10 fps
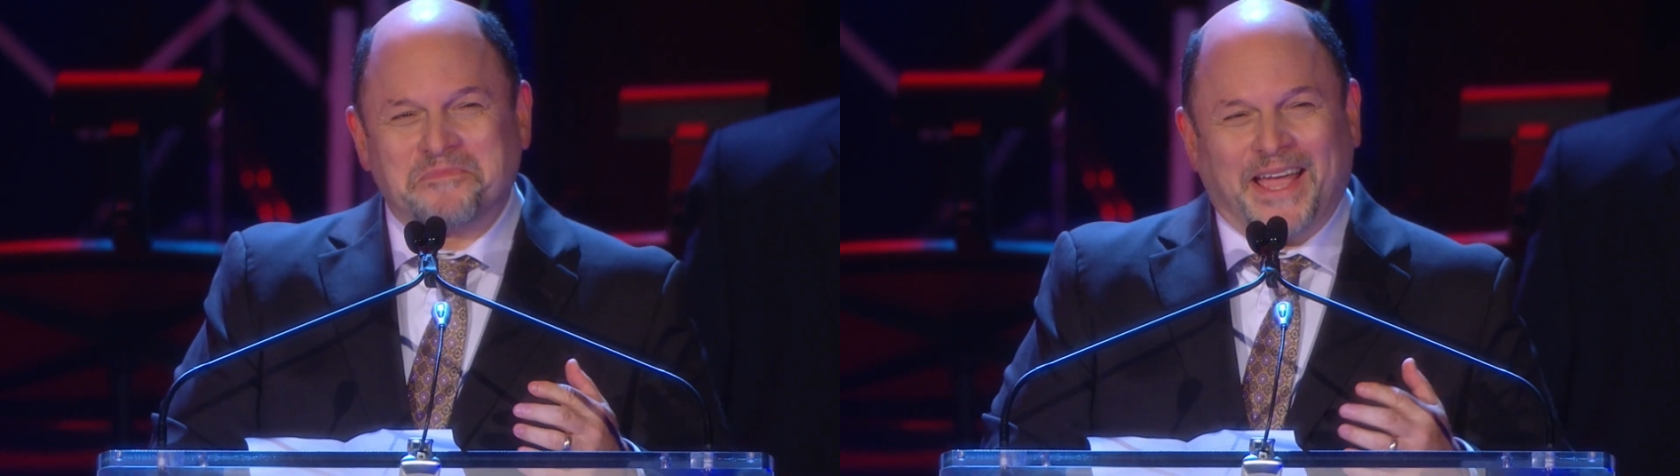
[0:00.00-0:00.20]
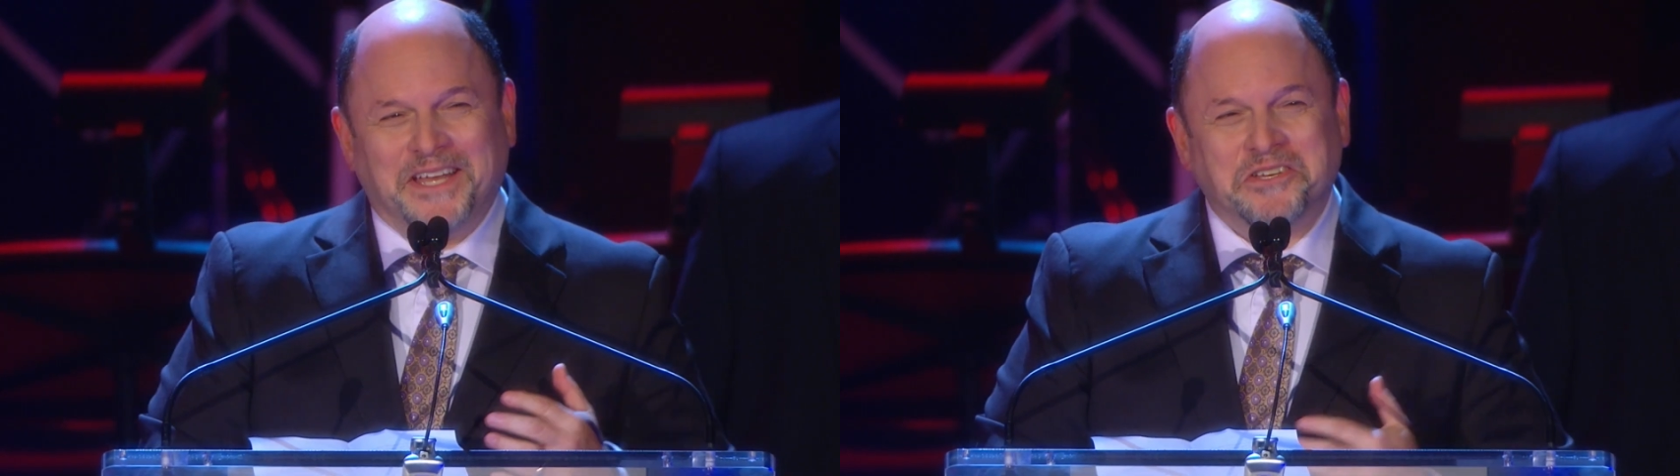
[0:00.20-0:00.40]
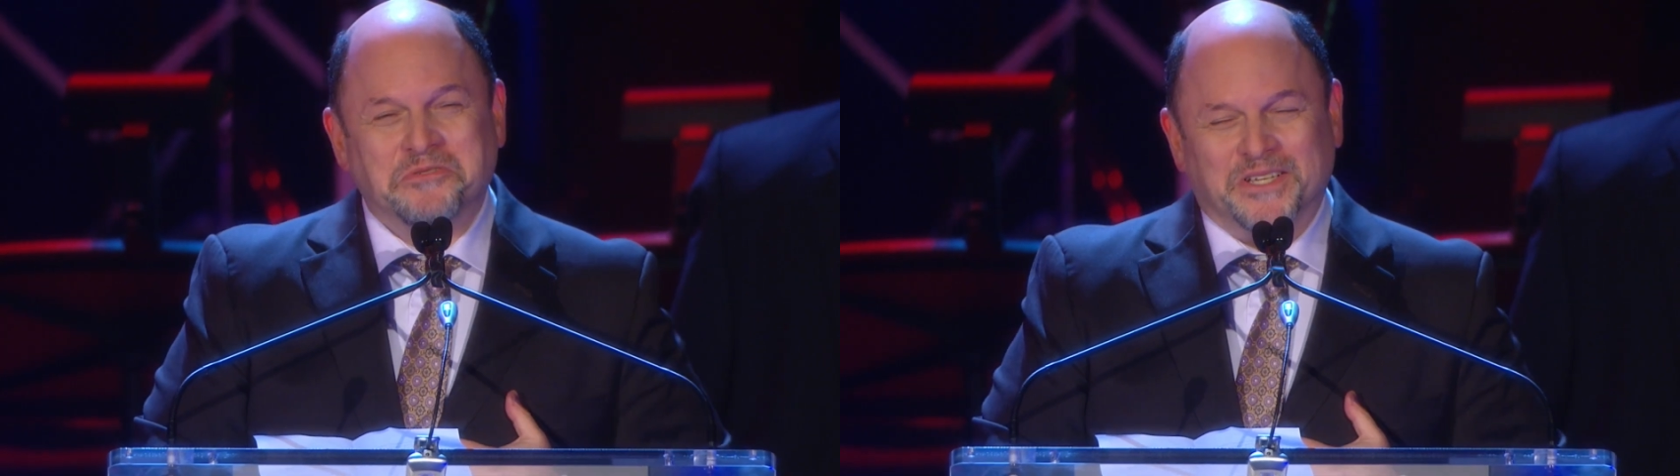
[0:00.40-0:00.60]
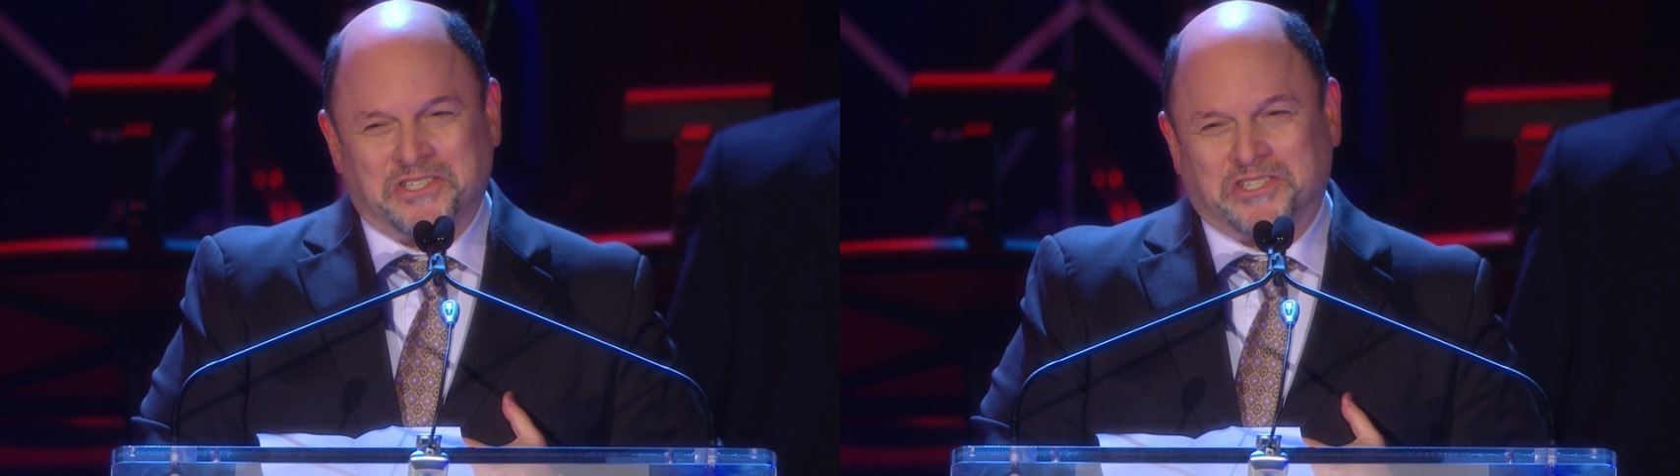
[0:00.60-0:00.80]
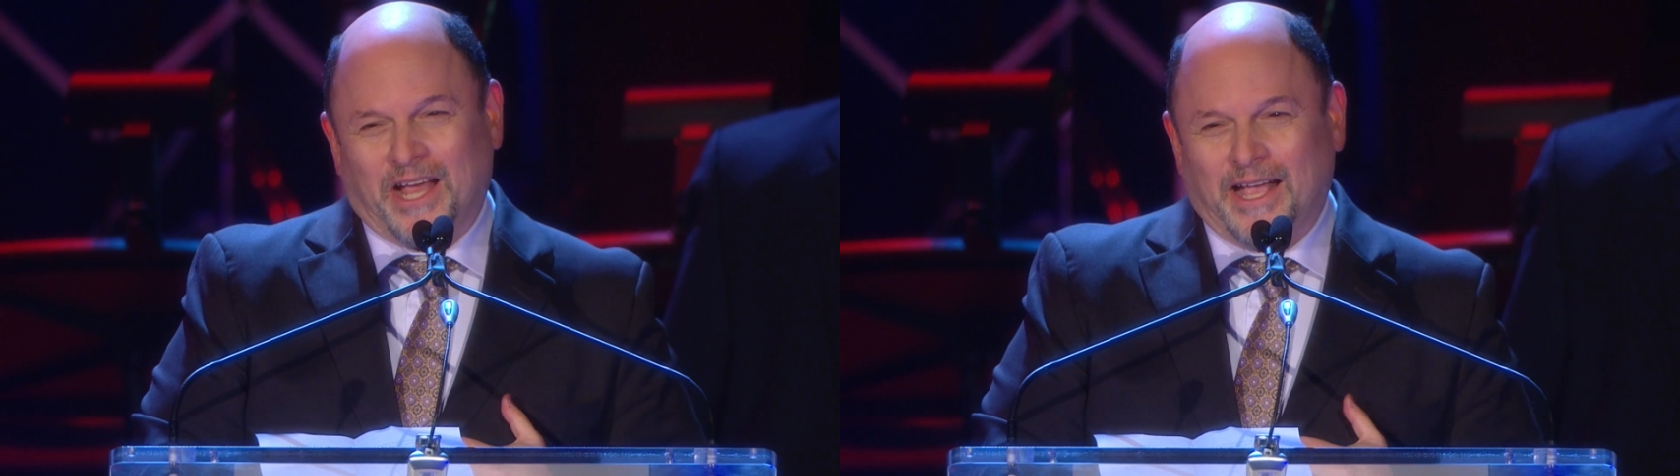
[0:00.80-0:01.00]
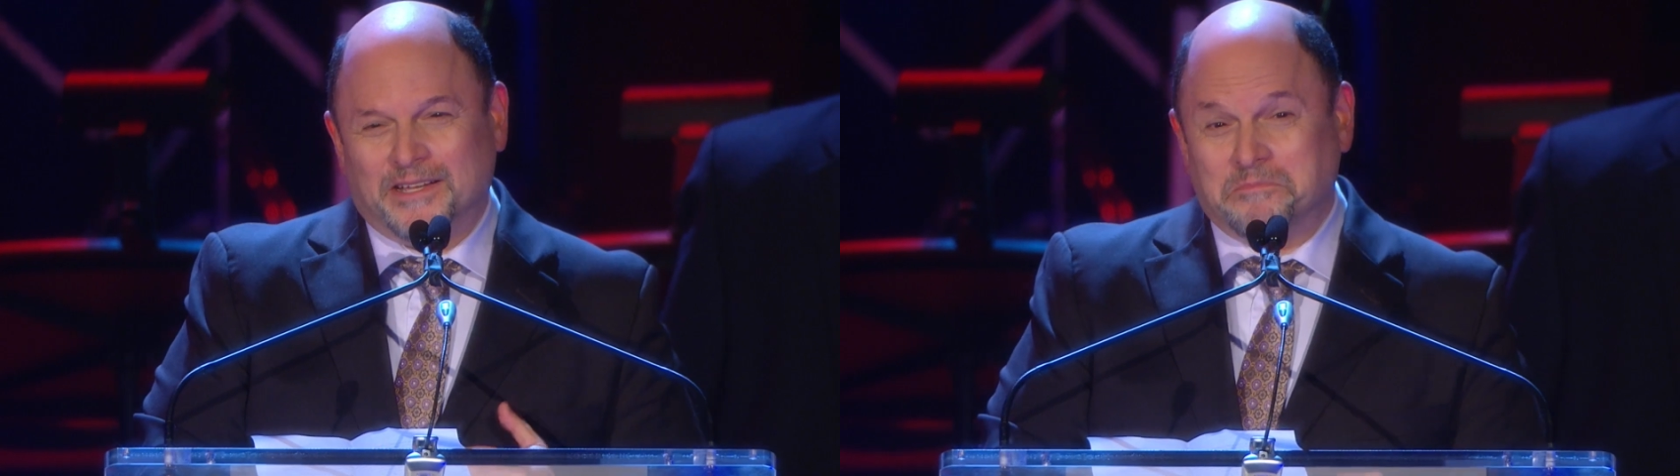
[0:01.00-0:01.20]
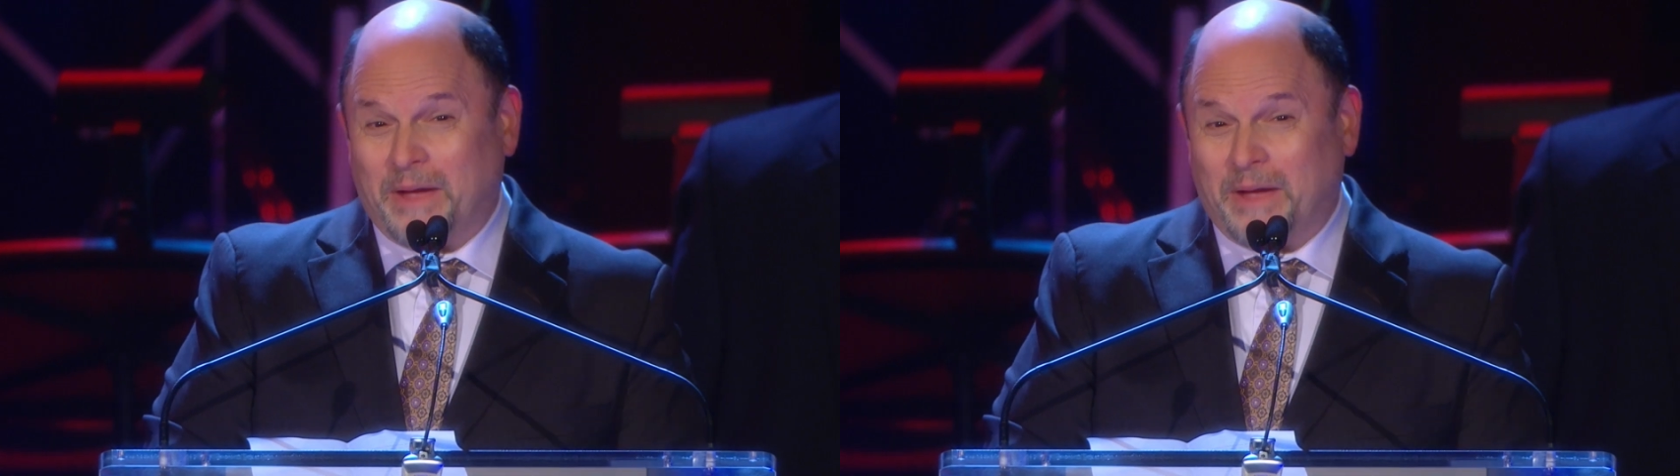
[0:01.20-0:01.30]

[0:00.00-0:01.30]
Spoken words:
my newest child,